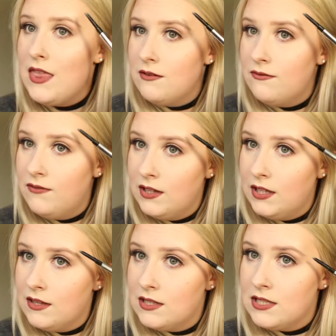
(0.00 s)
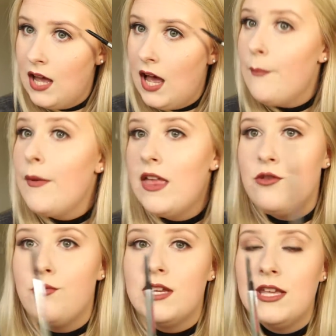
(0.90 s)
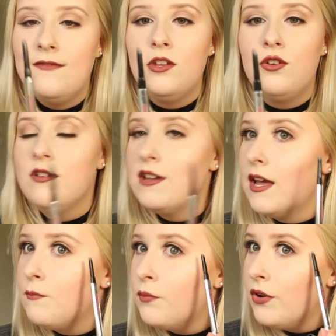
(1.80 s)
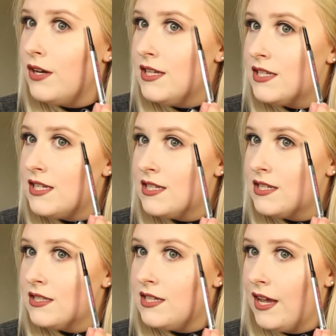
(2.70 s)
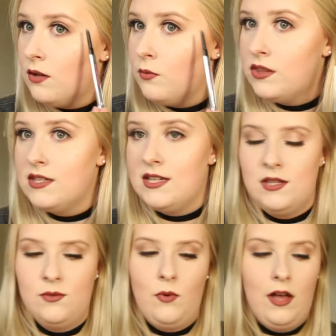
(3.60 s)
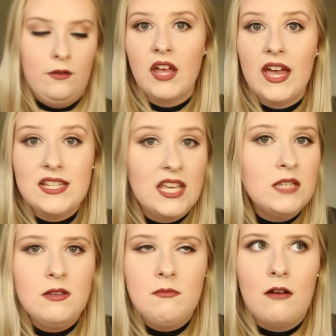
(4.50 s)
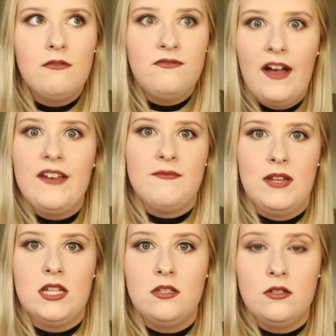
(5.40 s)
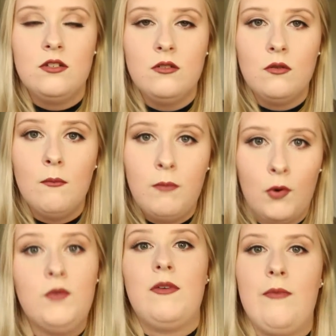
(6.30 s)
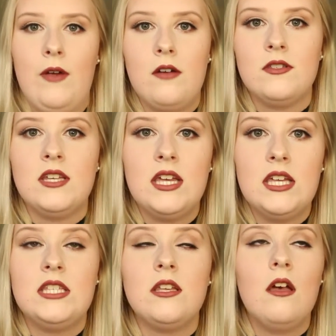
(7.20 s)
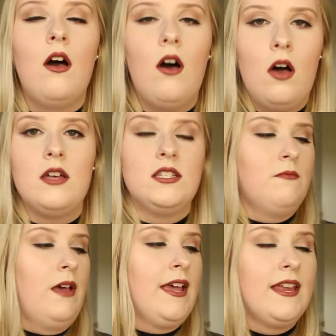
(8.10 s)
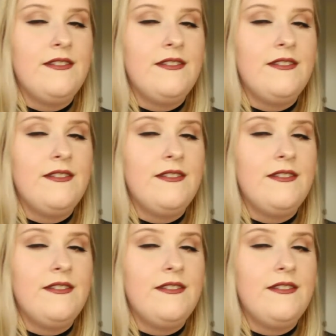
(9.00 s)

then fill in the top, and you can even create a pretty decent tail with this as well. It takes me about 5 minutes to do both my brows. It is awesome. I